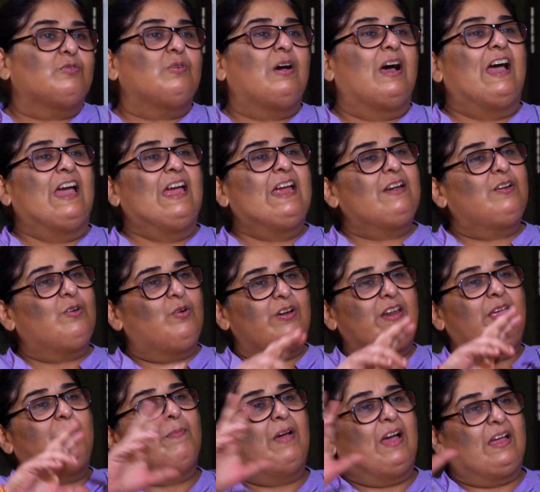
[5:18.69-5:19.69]
So I had
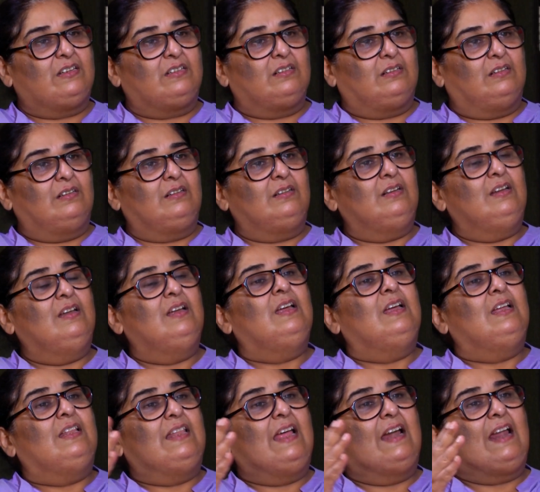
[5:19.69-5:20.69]
not imagined
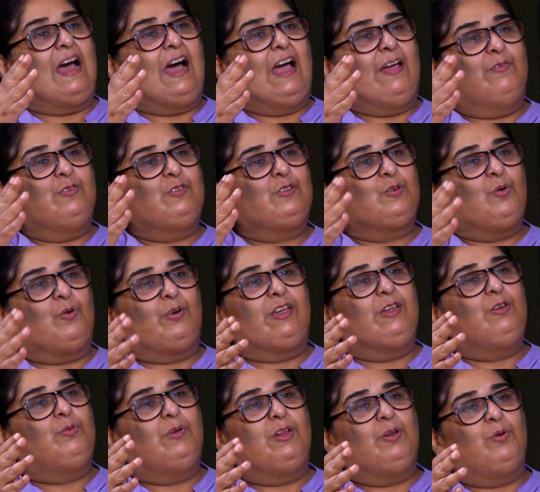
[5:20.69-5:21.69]
that I was
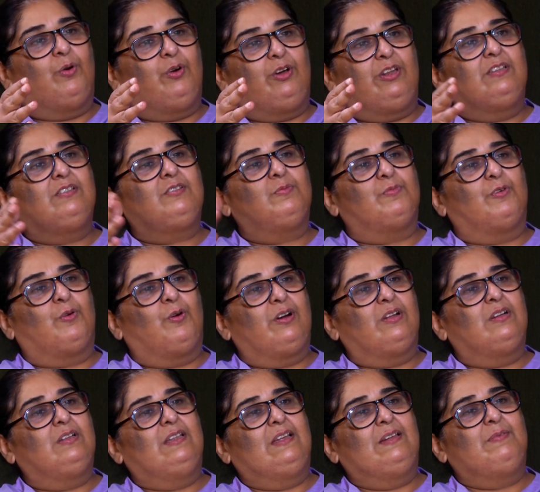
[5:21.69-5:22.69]
talking to an audience
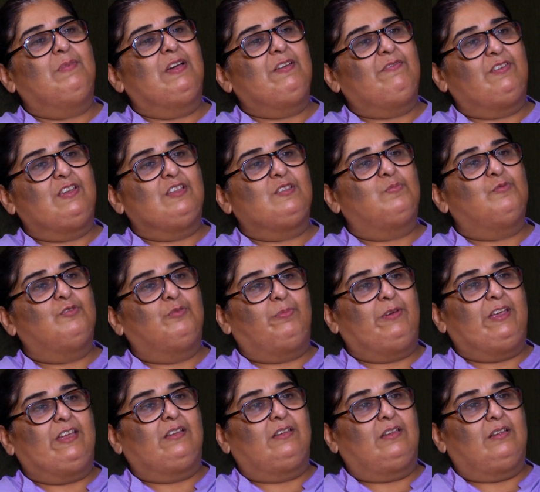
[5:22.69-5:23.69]
broader than my Facebook
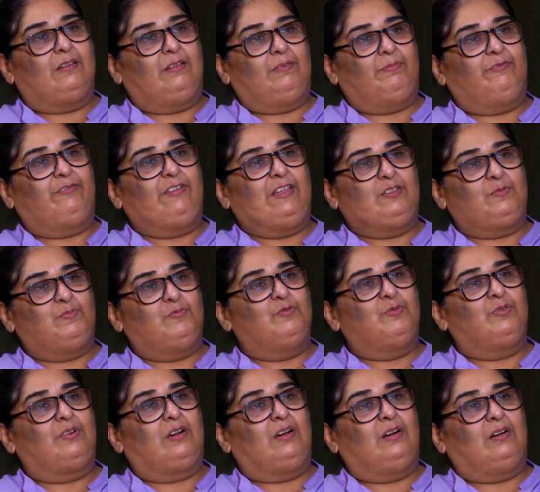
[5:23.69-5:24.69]
page, uh,
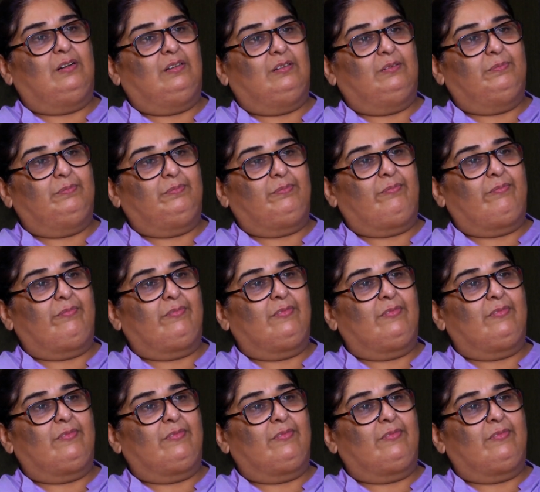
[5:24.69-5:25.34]
Facebook uh, mm.